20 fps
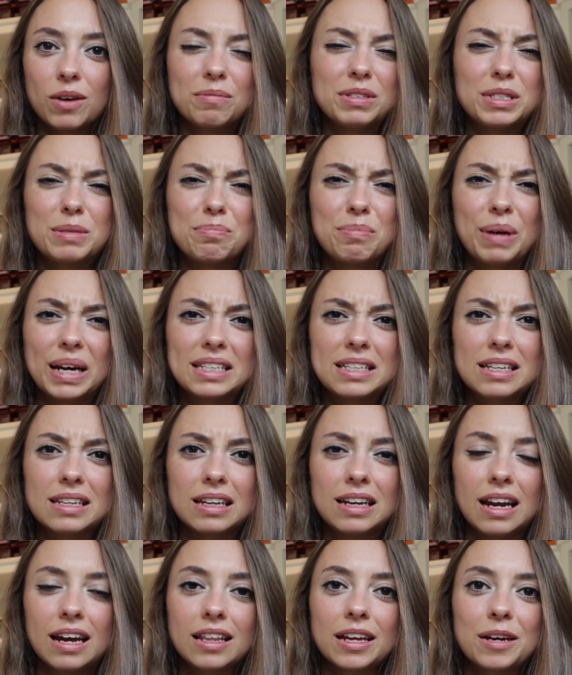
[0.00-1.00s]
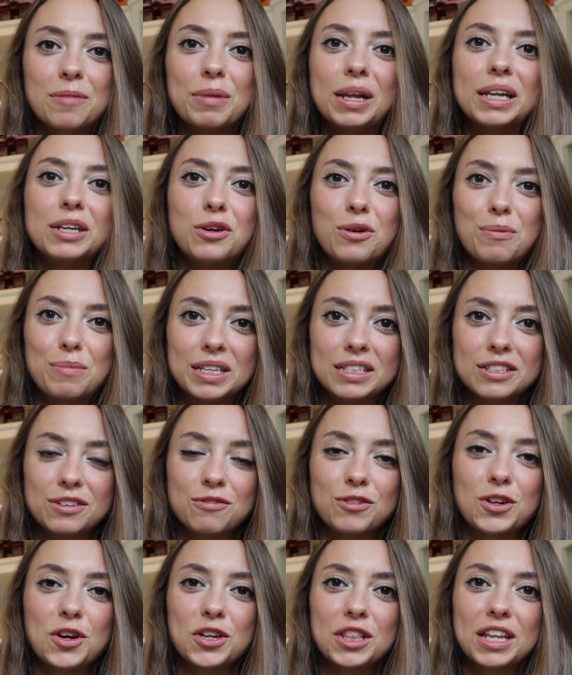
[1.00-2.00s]
It's basically nothing but little bits of
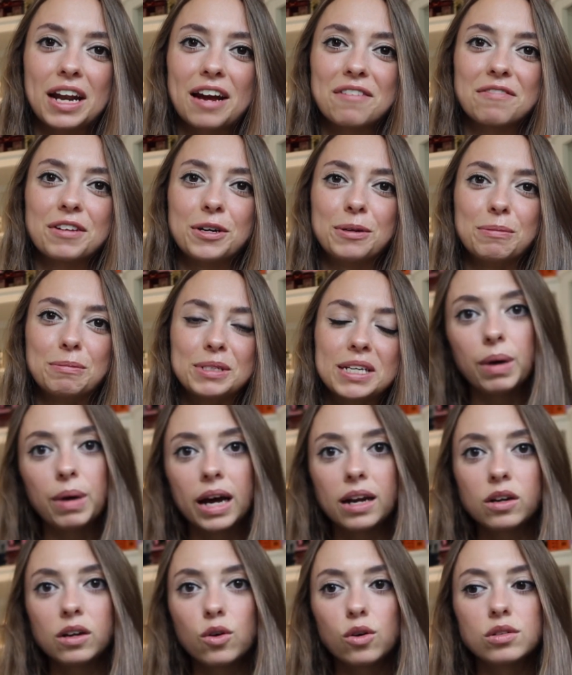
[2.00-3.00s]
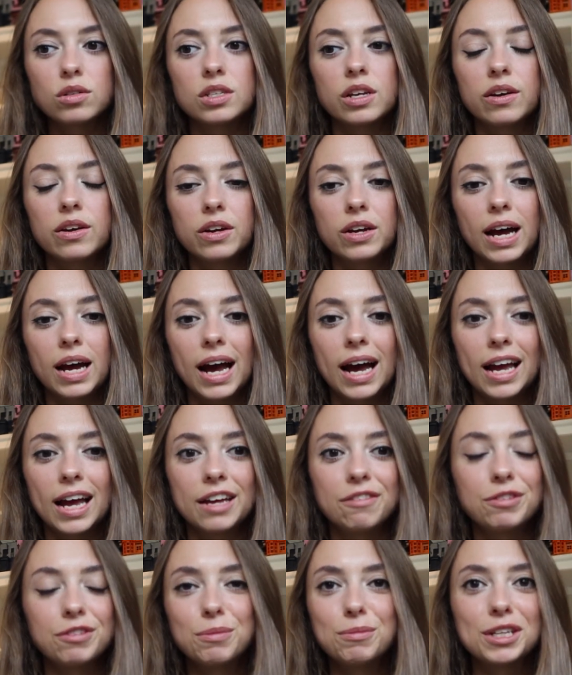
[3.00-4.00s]
vlog that I filmed. But also, I
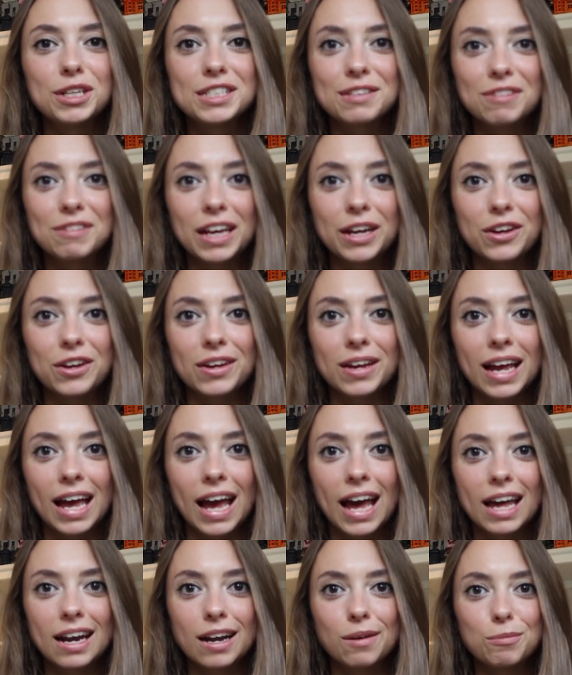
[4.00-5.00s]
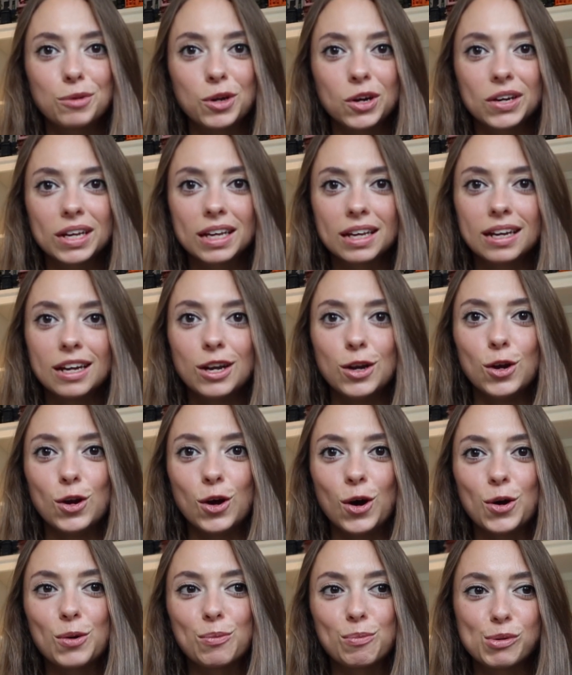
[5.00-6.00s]
filmed lots of Lego, and I'm not gonna
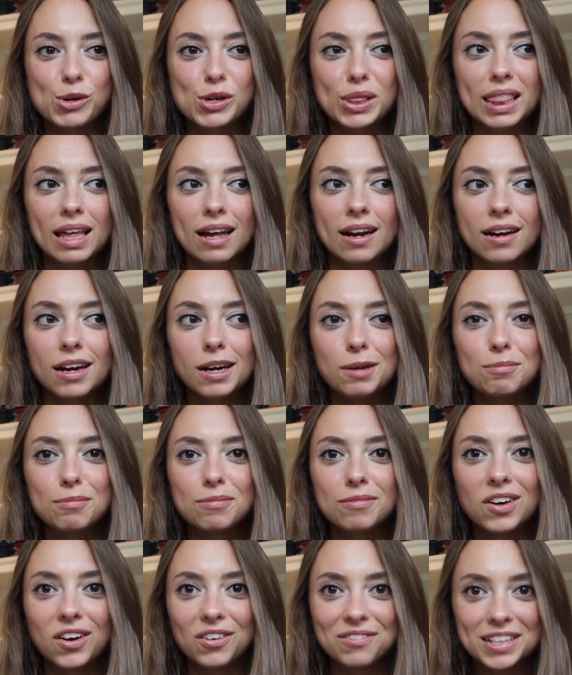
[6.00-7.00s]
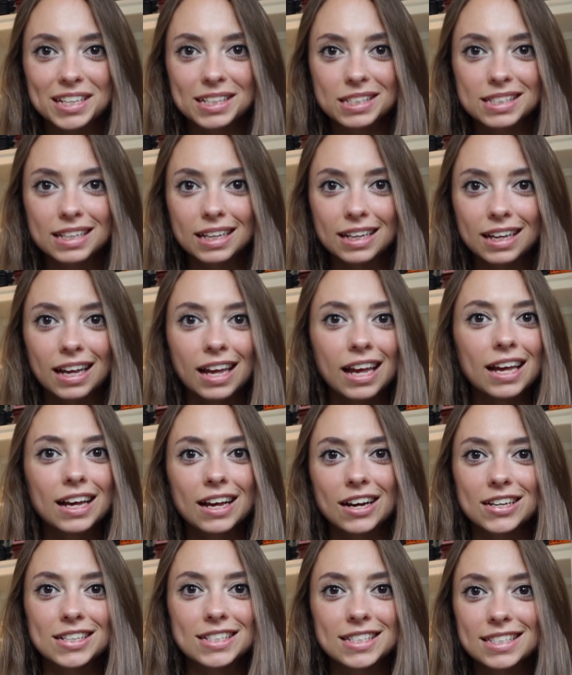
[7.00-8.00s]
not put that up, obviously,
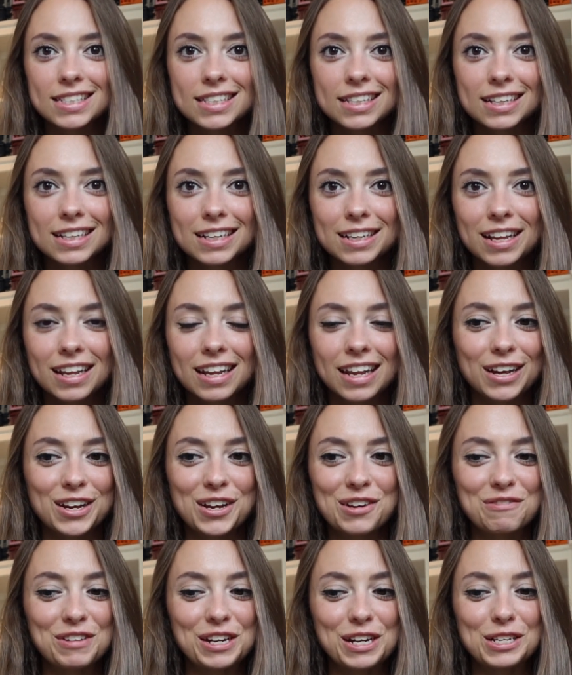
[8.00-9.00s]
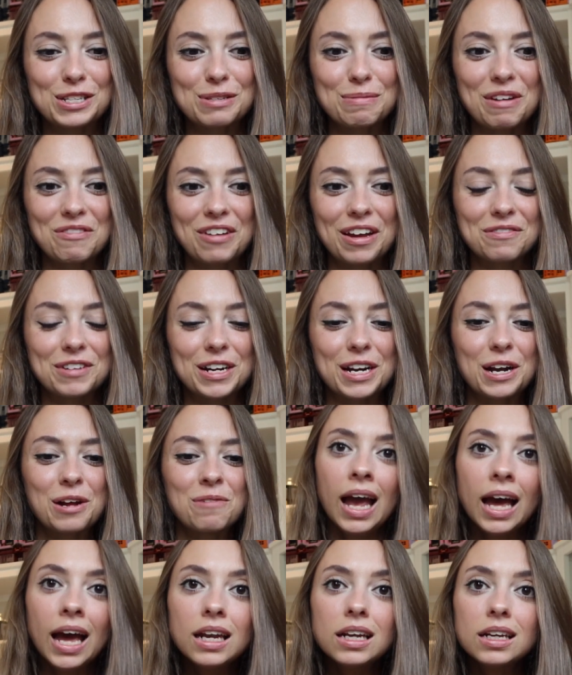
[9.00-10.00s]
because Lego videos are my favorite,
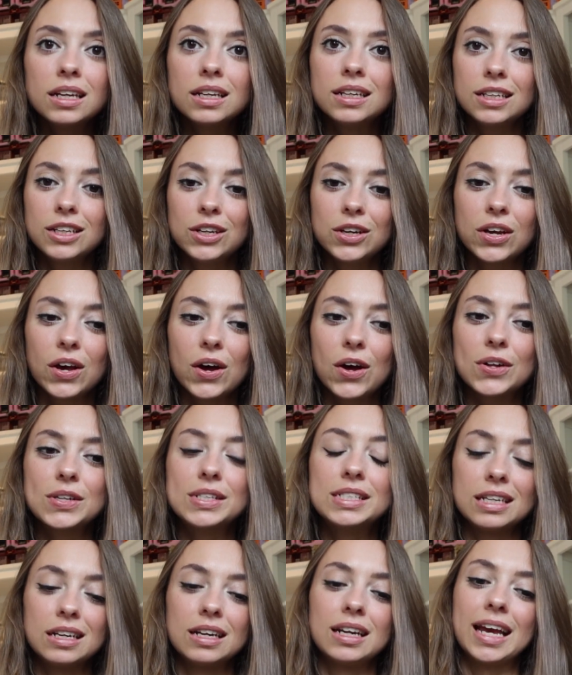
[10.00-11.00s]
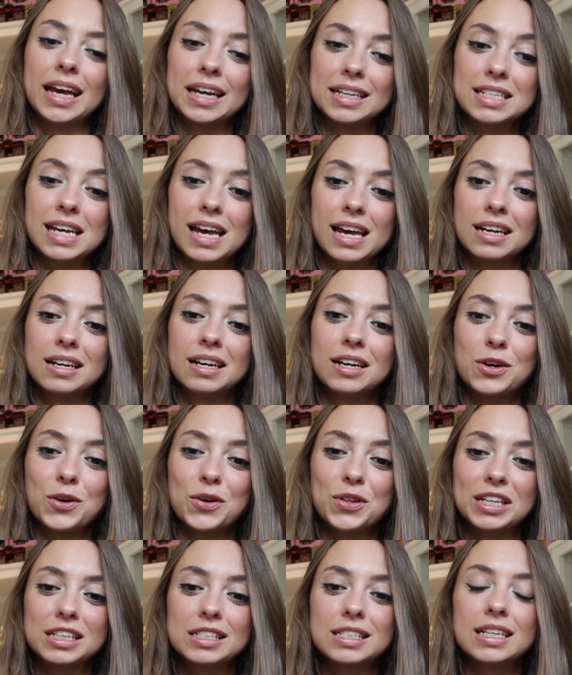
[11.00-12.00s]
and you girl didn't get to editing all
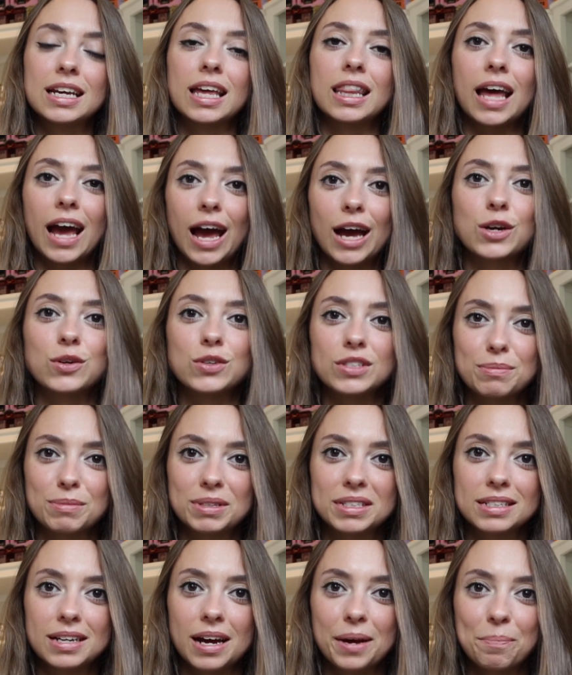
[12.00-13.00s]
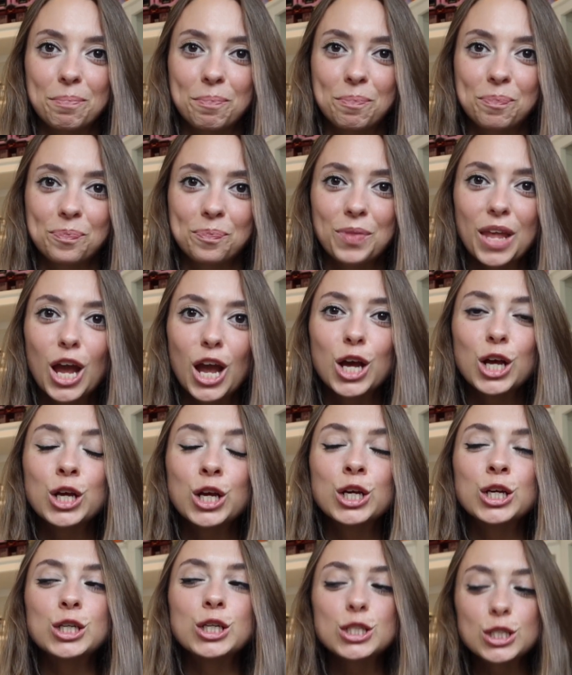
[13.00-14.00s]
this together at Christmas time.
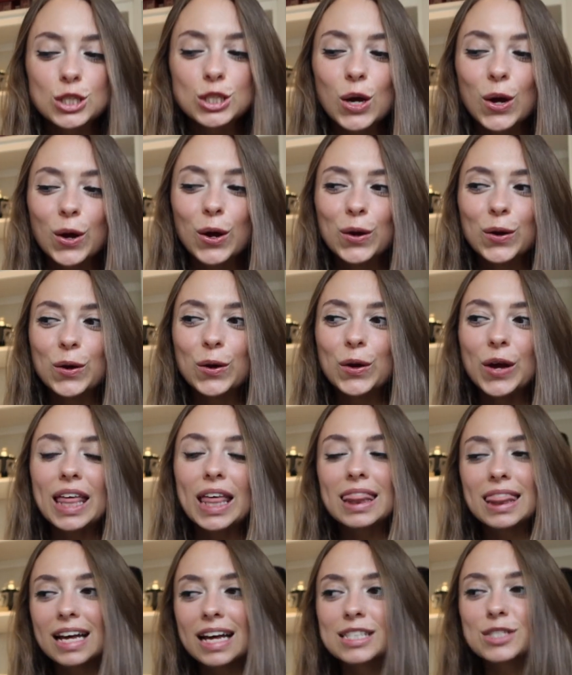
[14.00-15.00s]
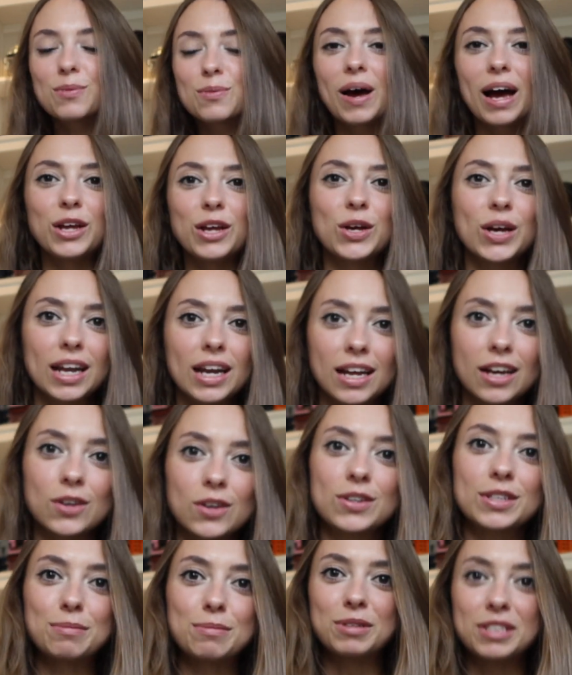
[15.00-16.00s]
So that's why you're getting a
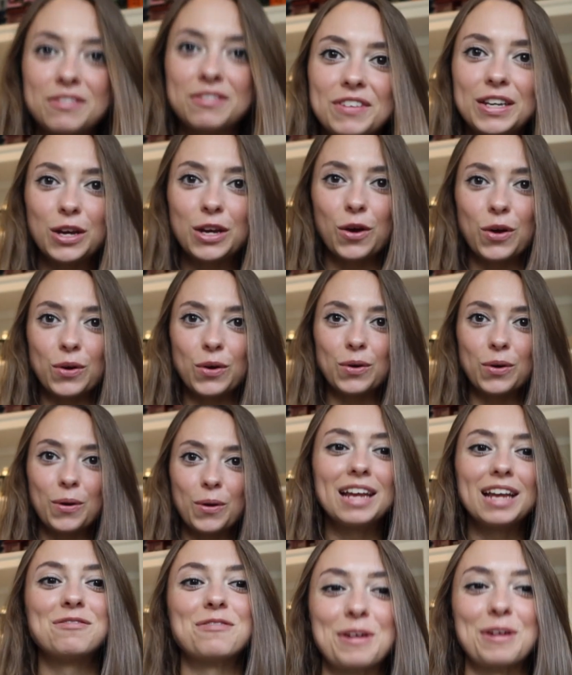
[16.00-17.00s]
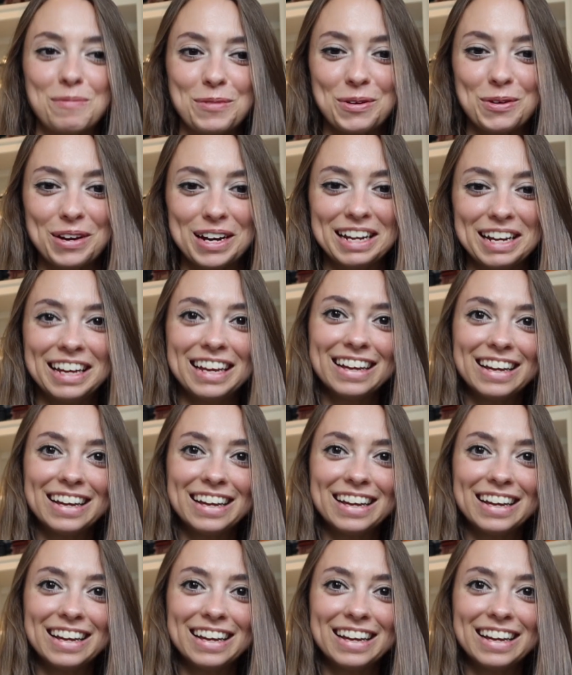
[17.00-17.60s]
Christmas video in February.